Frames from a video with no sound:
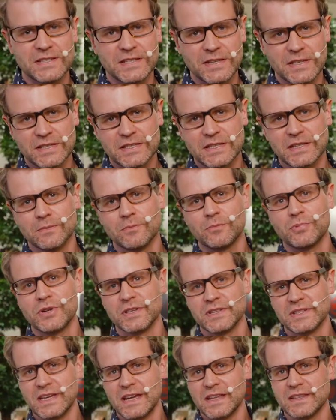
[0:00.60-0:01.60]
System
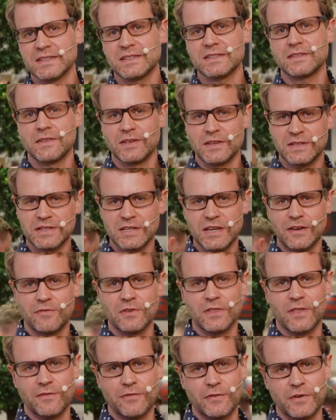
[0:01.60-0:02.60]
presents this year
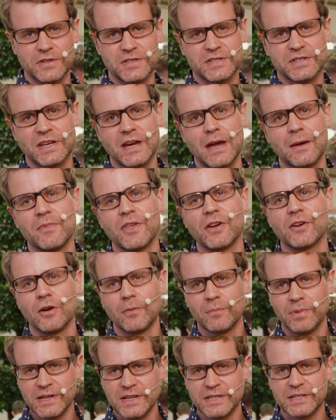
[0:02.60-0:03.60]
for the first time the
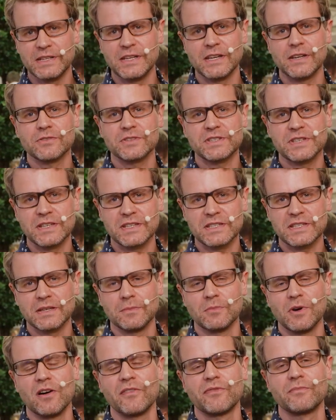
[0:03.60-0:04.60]
complete
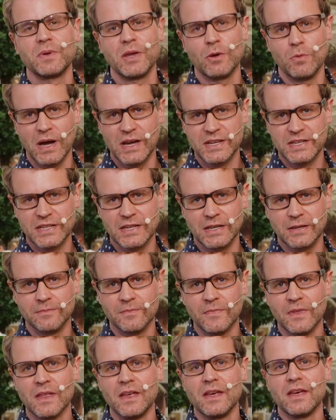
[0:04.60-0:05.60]
ecosystem of BYD.
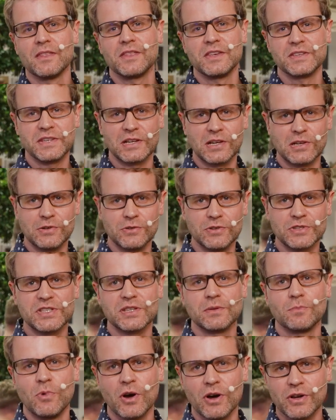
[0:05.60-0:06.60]
This
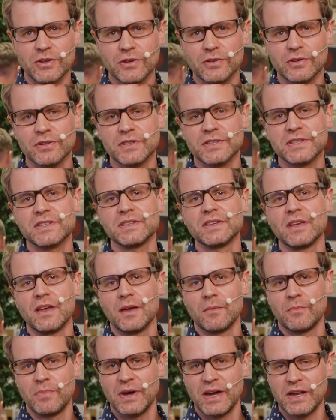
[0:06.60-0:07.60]
includes modules,
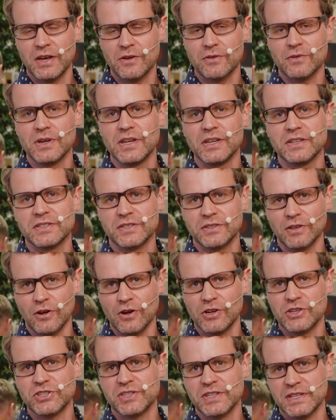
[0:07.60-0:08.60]
battery
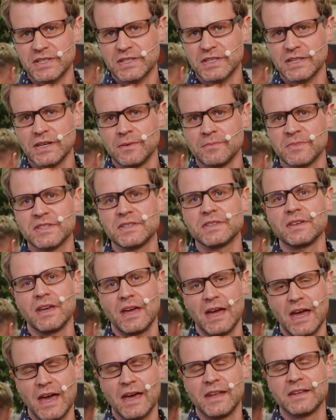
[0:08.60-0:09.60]
storage systems,
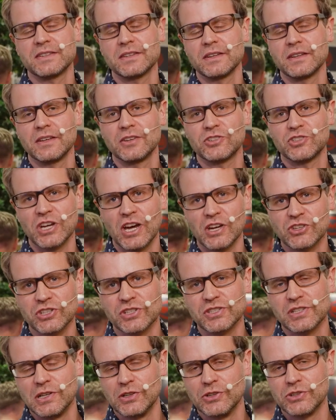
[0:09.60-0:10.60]
and
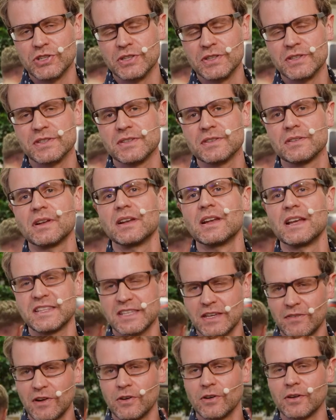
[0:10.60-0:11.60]
charging solutions.
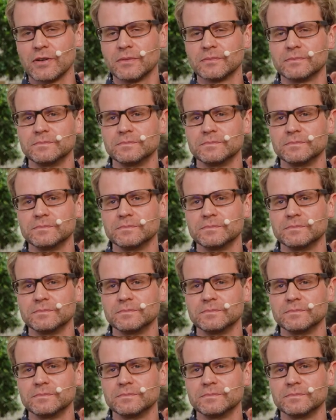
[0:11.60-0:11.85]
Let's have a look.